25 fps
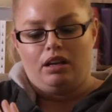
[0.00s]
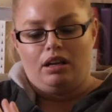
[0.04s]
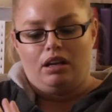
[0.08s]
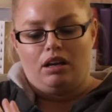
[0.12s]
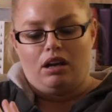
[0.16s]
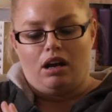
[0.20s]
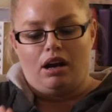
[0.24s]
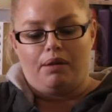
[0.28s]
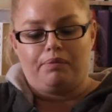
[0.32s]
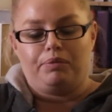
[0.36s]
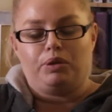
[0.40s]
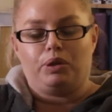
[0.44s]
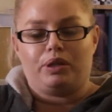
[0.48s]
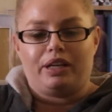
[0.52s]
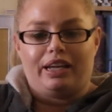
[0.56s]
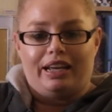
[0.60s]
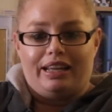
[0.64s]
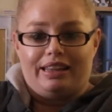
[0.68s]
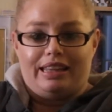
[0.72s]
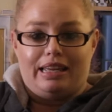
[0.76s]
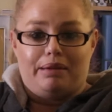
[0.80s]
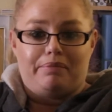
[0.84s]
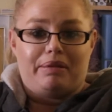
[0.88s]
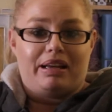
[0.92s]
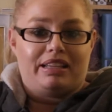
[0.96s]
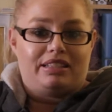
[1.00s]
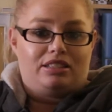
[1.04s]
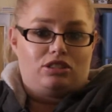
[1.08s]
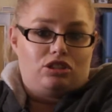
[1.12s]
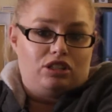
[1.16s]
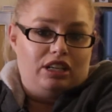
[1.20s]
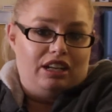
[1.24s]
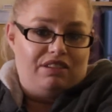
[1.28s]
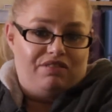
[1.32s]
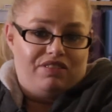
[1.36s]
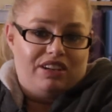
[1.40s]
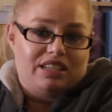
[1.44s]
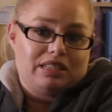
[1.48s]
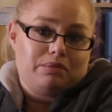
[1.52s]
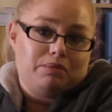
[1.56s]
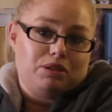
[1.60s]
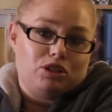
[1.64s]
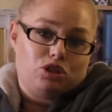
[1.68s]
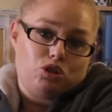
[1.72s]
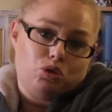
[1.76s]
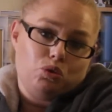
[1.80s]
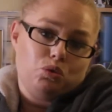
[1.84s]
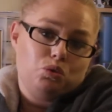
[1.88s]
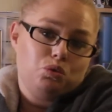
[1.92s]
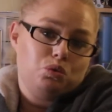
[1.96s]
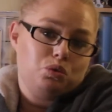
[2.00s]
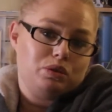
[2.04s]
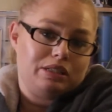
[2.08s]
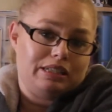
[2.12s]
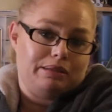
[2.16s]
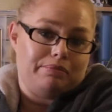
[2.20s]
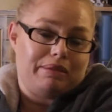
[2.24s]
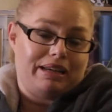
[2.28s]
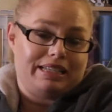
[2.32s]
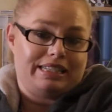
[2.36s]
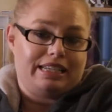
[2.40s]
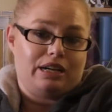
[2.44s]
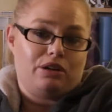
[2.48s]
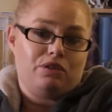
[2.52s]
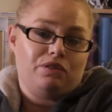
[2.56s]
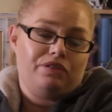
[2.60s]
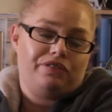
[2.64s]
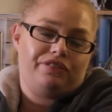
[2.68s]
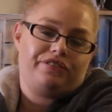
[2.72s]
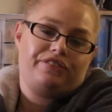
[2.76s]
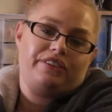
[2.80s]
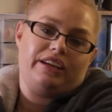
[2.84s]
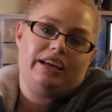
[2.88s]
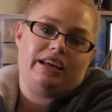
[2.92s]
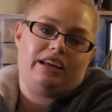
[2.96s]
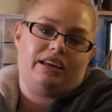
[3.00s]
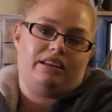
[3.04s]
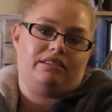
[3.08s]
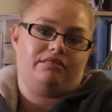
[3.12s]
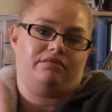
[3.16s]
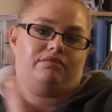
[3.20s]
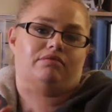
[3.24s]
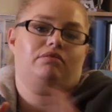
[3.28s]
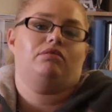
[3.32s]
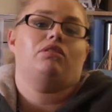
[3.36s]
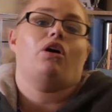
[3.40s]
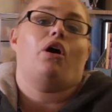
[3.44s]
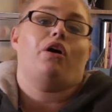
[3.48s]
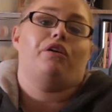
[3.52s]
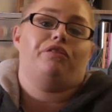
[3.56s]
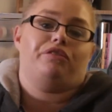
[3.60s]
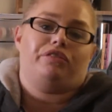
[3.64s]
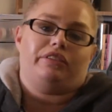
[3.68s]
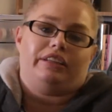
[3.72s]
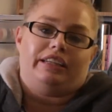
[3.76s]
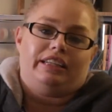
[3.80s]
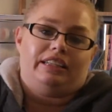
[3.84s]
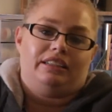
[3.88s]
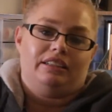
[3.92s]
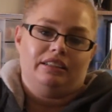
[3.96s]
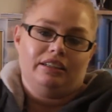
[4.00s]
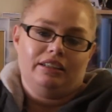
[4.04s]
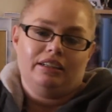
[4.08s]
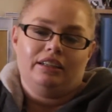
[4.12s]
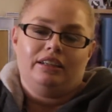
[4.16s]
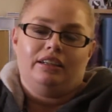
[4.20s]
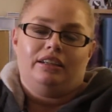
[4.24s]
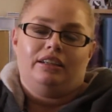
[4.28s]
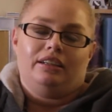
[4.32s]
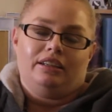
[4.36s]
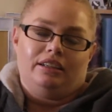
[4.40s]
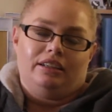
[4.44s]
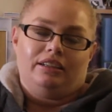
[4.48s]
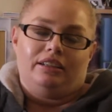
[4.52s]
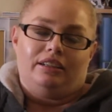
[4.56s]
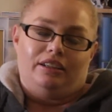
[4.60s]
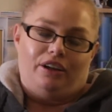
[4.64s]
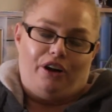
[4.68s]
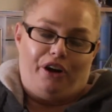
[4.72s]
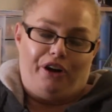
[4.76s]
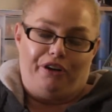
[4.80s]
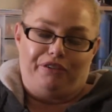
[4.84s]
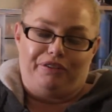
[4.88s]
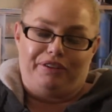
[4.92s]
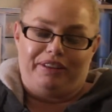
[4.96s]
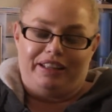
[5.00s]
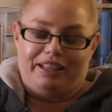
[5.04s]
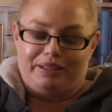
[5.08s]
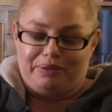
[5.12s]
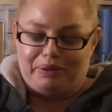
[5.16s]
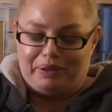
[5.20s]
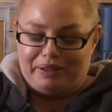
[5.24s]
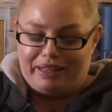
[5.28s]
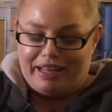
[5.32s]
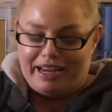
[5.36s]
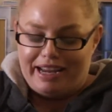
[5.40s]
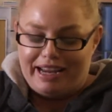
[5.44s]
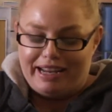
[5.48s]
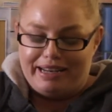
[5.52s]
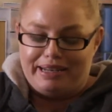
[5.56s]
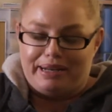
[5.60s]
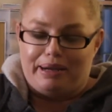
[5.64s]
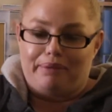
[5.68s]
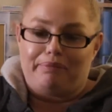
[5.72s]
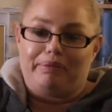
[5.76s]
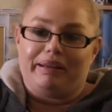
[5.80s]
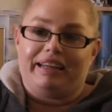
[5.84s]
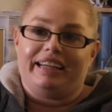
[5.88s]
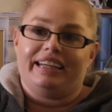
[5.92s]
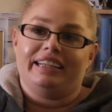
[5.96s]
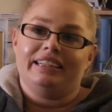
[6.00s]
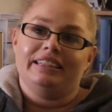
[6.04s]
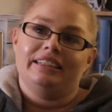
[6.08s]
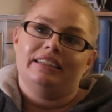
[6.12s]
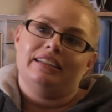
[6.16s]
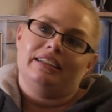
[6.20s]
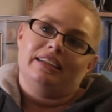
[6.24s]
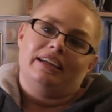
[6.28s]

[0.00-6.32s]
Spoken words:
I'm looking at them as investment tools in myself, and hopefully that's what they end up being.